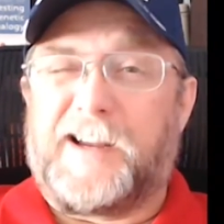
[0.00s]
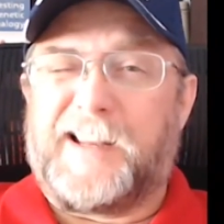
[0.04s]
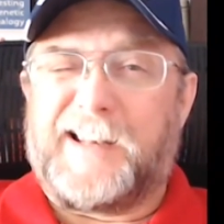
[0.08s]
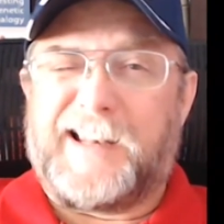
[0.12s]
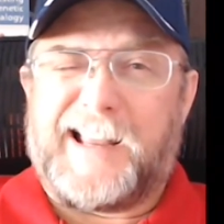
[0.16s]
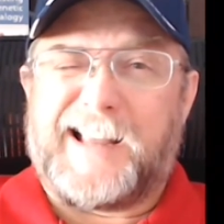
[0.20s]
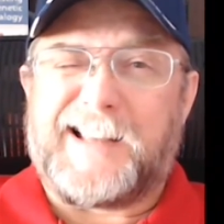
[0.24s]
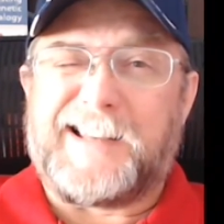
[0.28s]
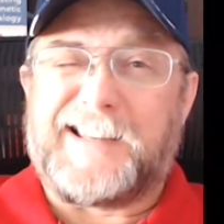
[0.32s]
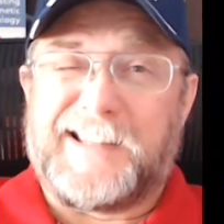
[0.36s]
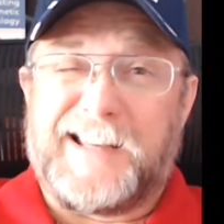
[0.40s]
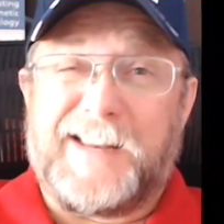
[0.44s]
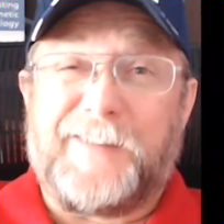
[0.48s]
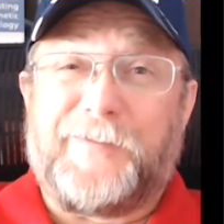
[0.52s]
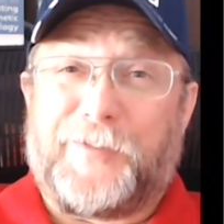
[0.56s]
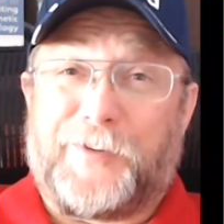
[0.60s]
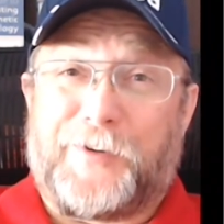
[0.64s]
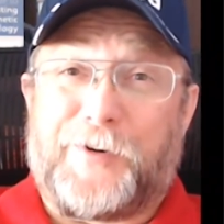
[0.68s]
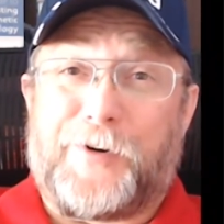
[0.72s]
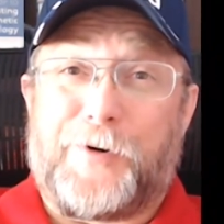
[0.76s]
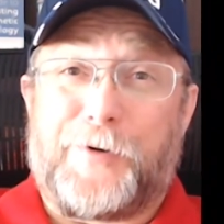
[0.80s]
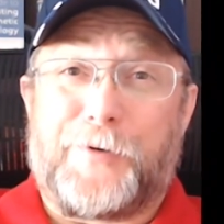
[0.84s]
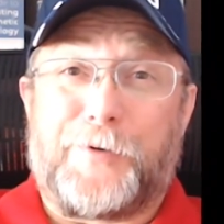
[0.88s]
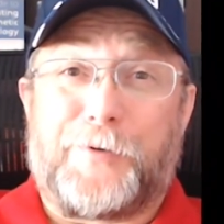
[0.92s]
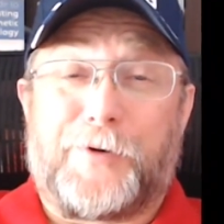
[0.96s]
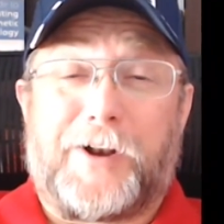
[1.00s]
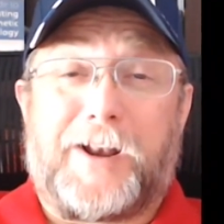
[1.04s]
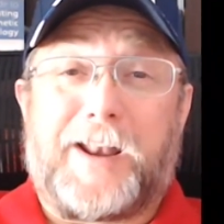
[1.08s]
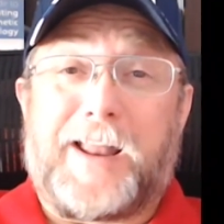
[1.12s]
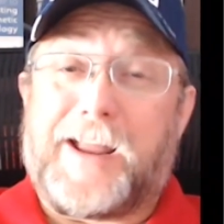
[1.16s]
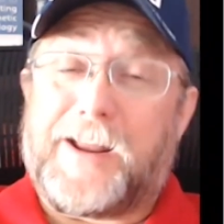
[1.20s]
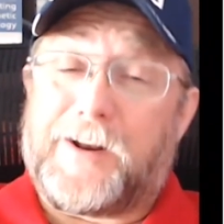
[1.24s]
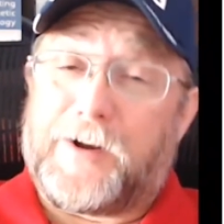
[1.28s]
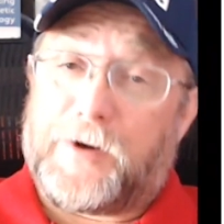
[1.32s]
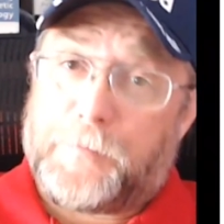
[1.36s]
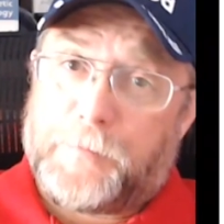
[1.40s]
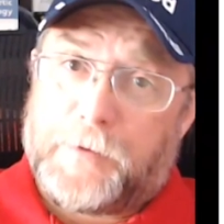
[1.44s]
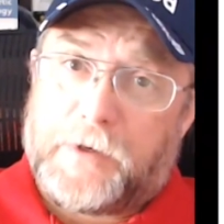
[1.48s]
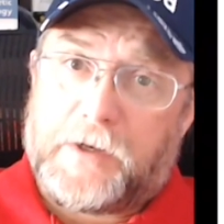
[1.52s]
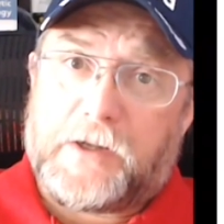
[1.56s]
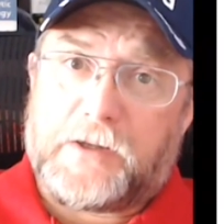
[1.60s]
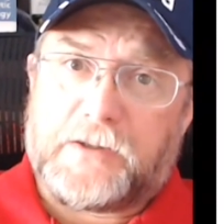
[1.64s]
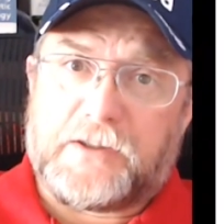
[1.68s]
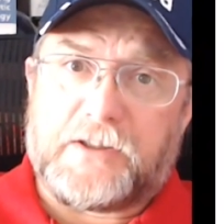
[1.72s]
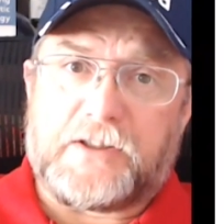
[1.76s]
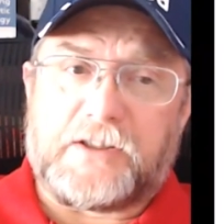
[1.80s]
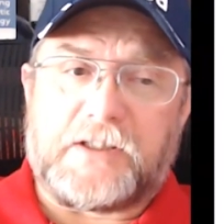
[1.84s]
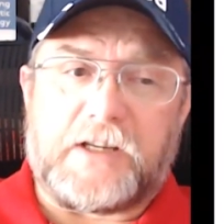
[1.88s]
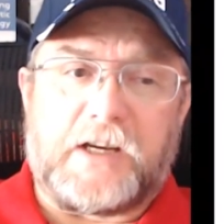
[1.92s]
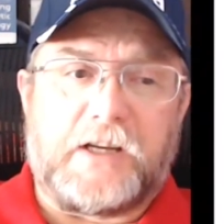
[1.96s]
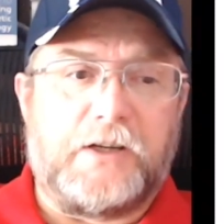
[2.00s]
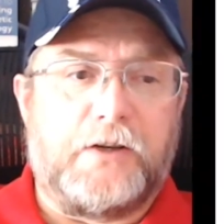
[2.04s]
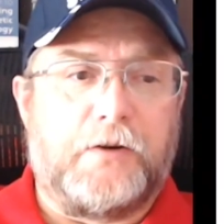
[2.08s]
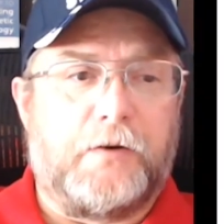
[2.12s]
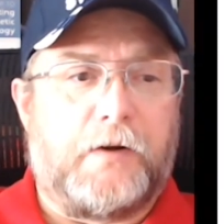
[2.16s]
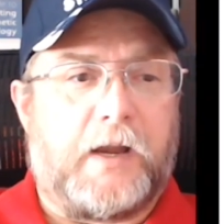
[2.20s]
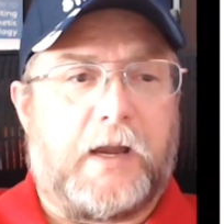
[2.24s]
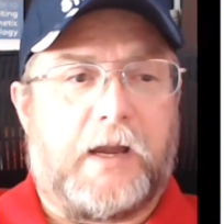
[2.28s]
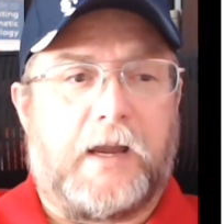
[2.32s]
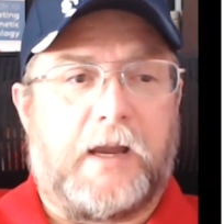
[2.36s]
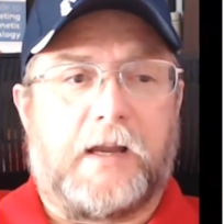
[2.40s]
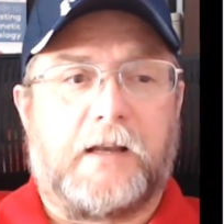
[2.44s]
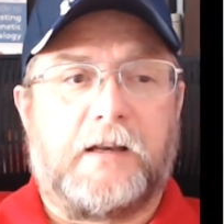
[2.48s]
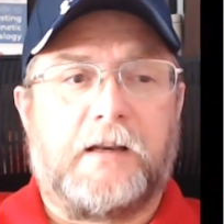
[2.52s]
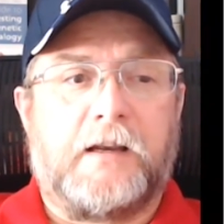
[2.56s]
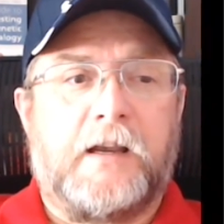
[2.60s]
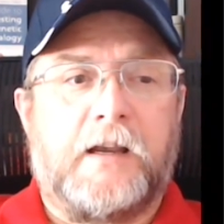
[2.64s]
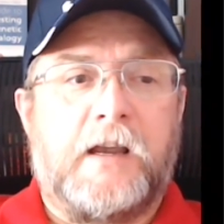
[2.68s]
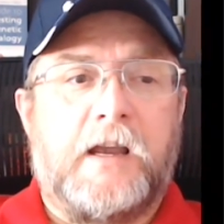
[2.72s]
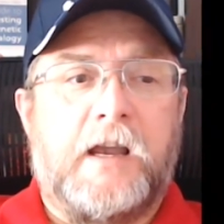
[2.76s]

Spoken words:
and that's difficult on a ladder, but let's just say you can.